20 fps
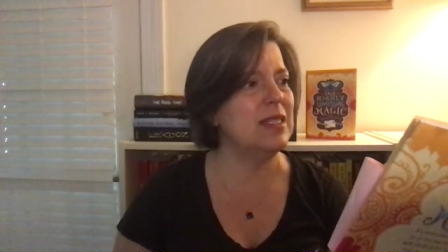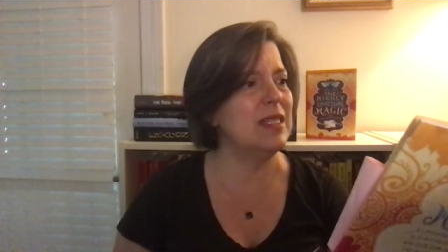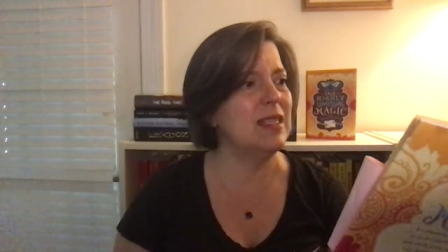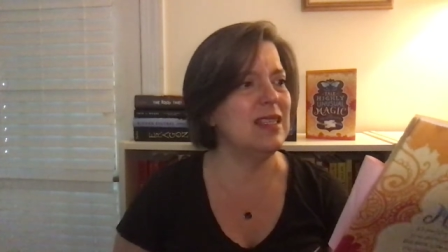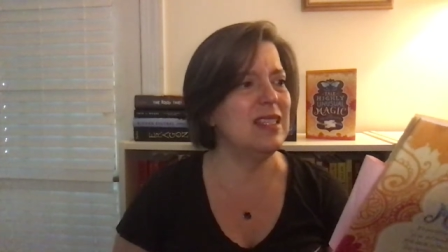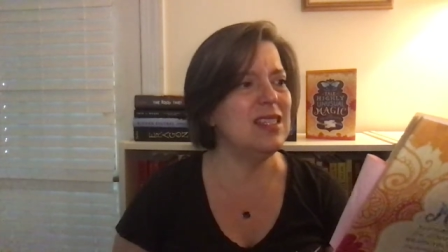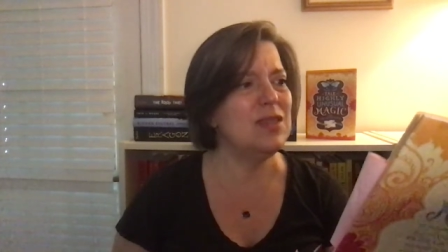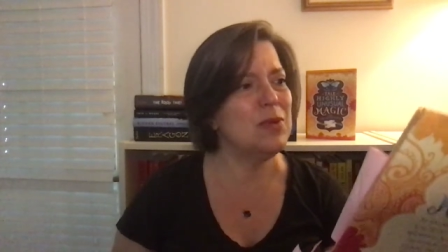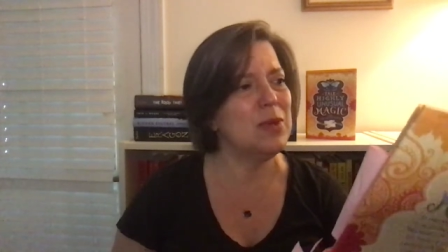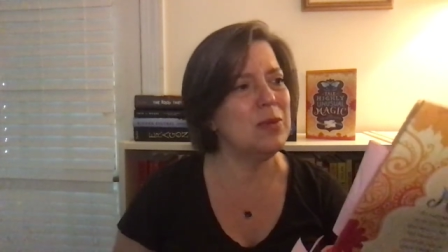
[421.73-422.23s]
and
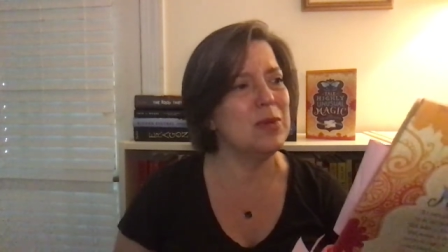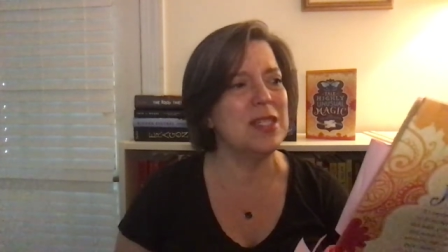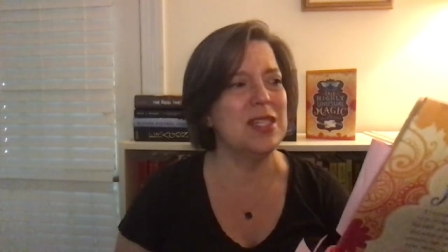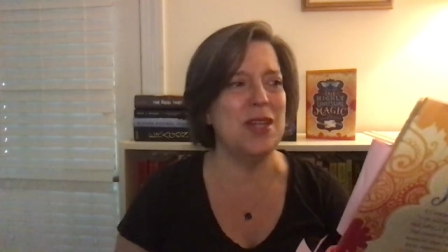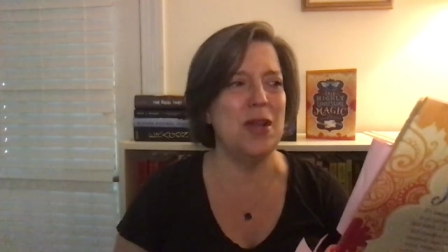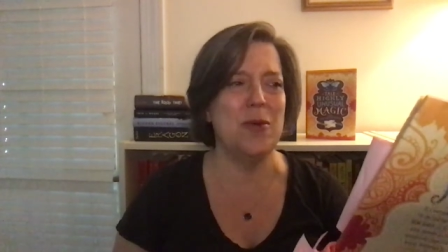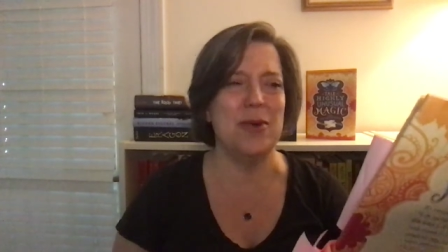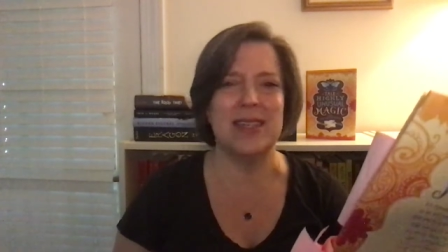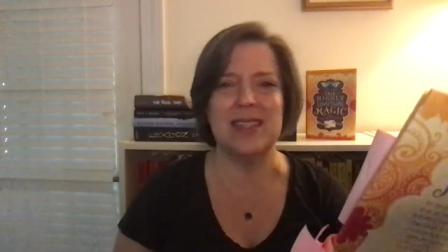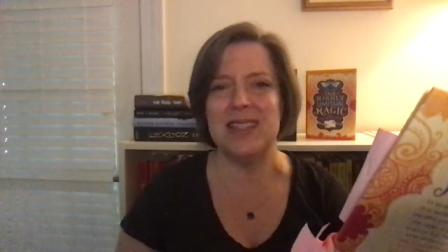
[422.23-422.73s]
this one was
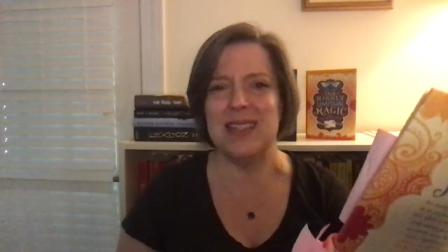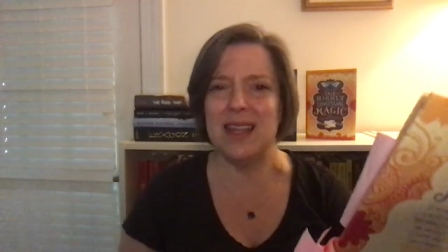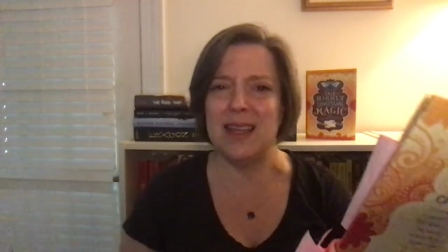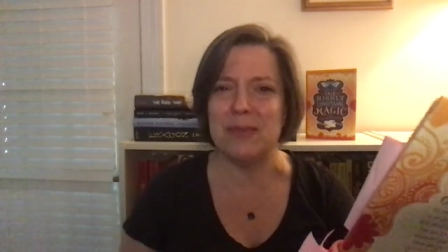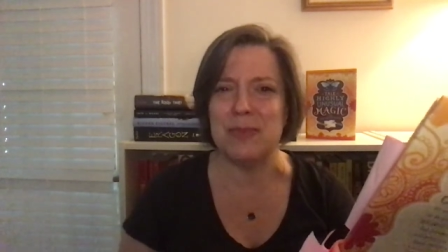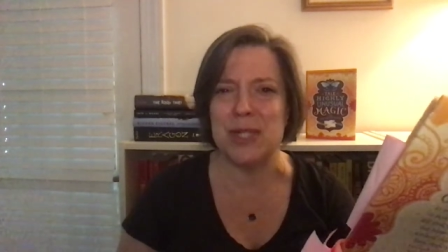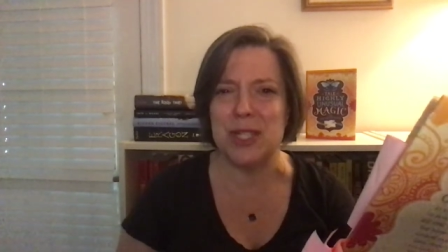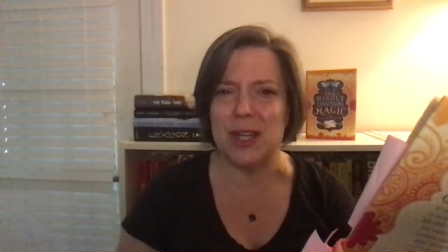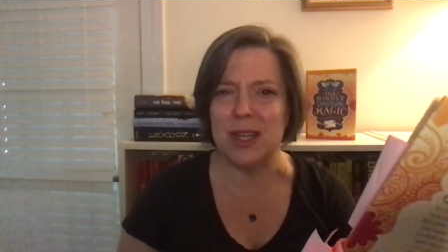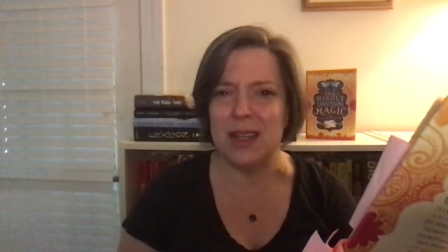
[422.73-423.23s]
no
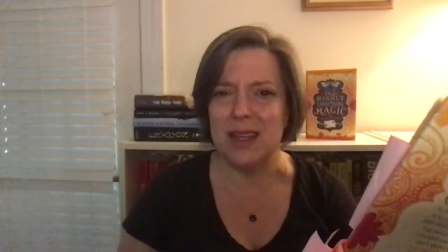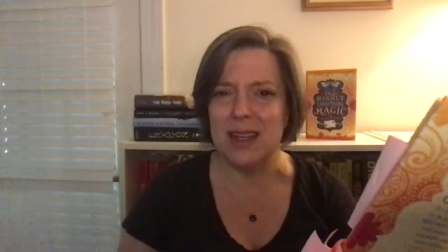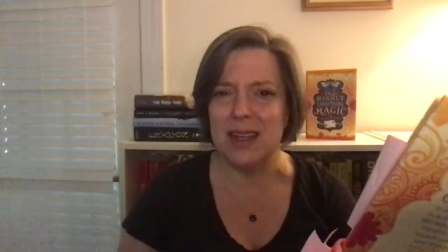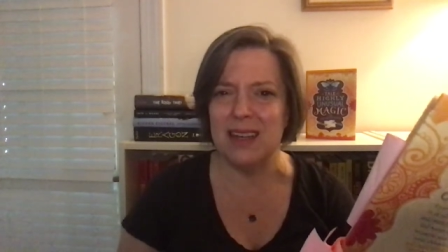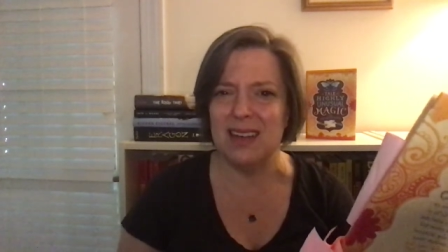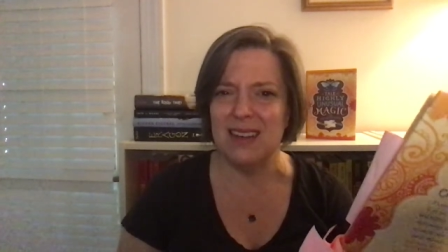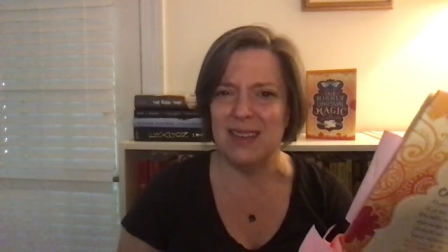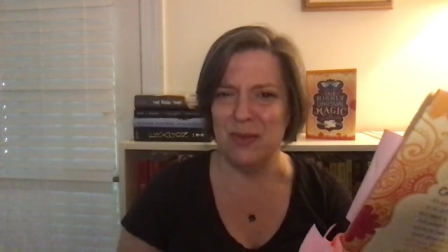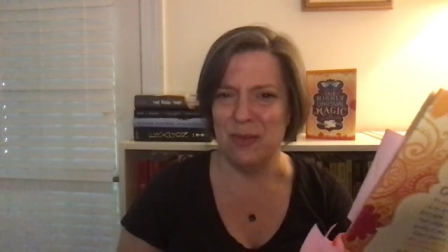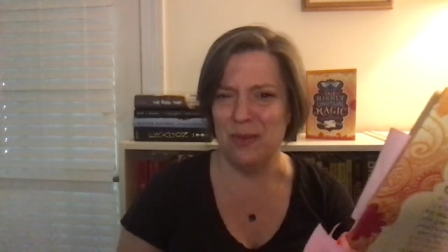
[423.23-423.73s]
exception.
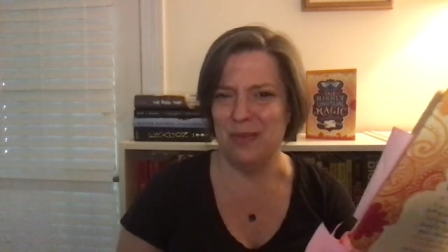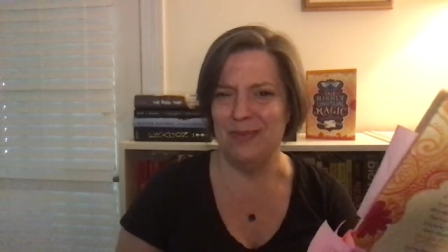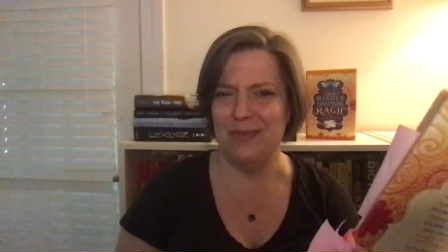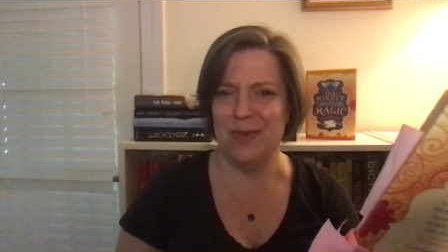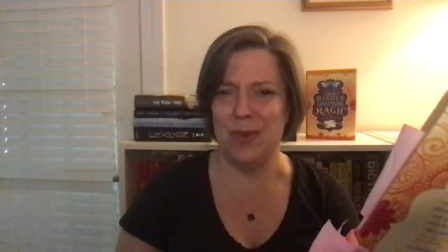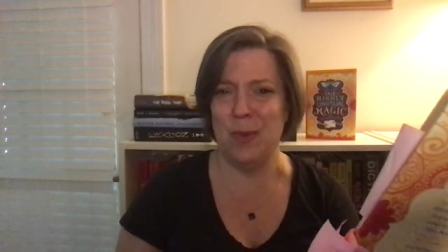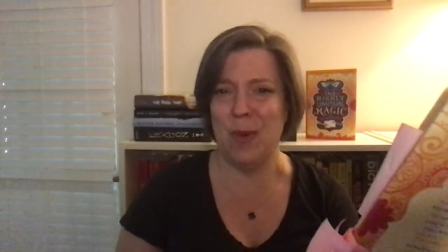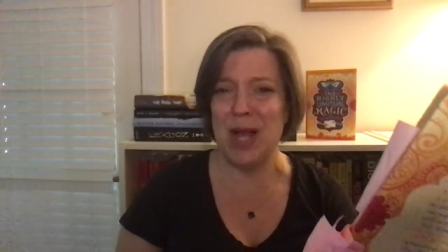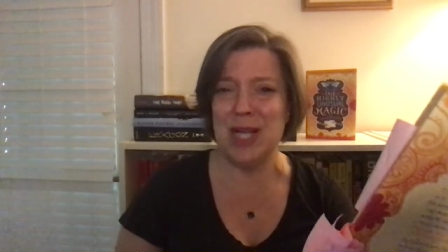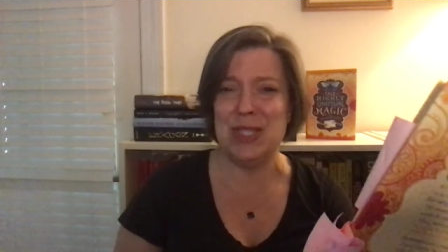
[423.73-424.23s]

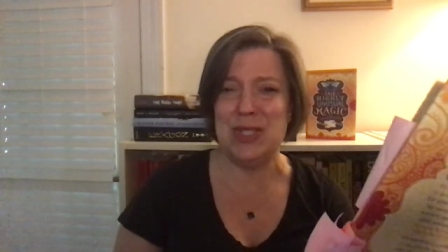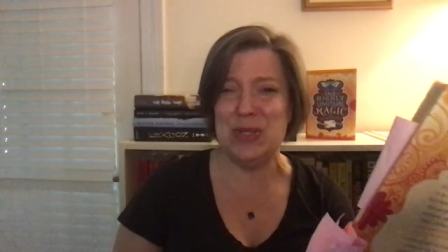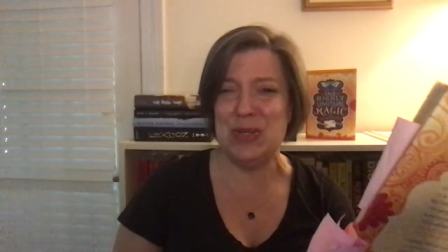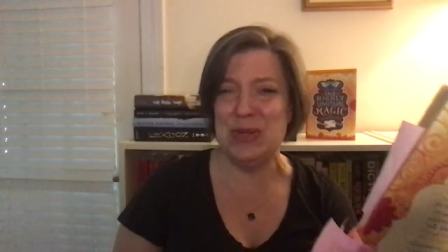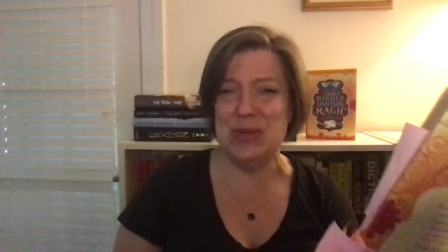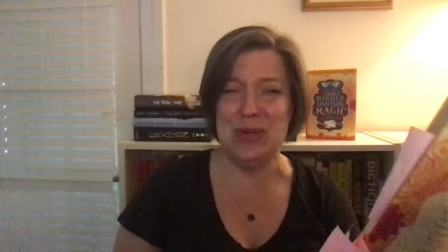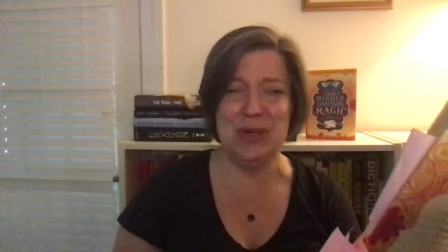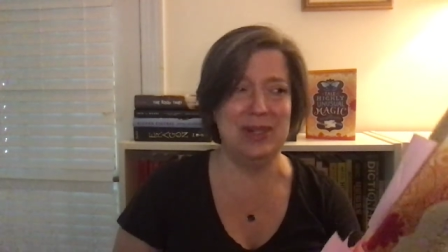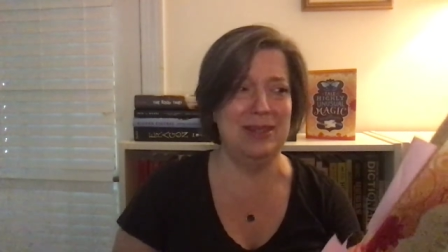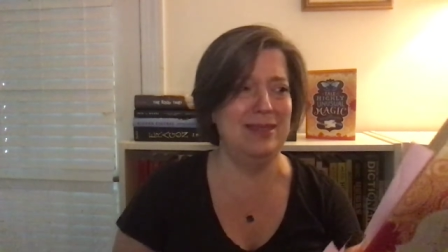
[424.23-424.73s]
Why
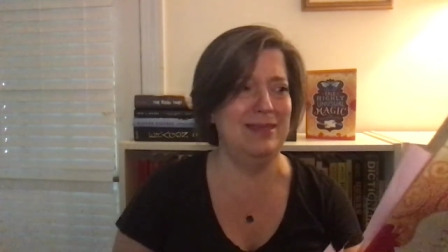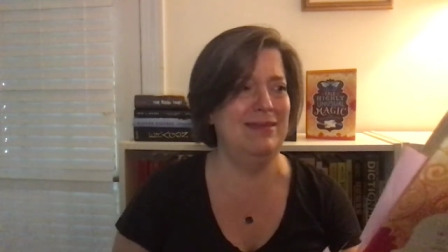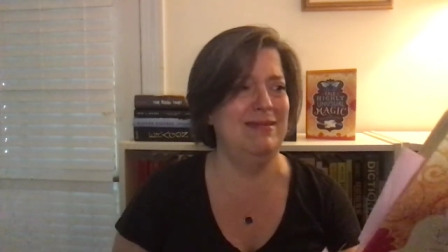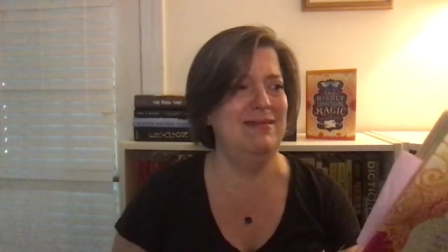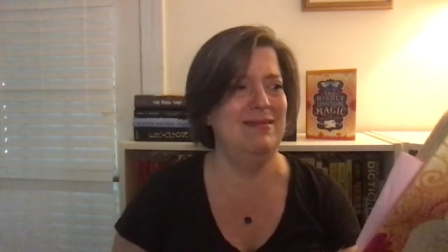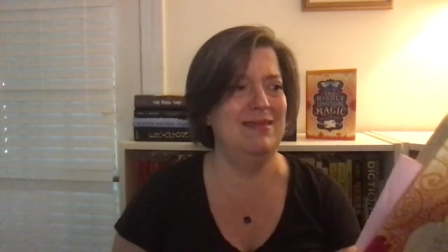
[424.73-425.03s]
Doodle?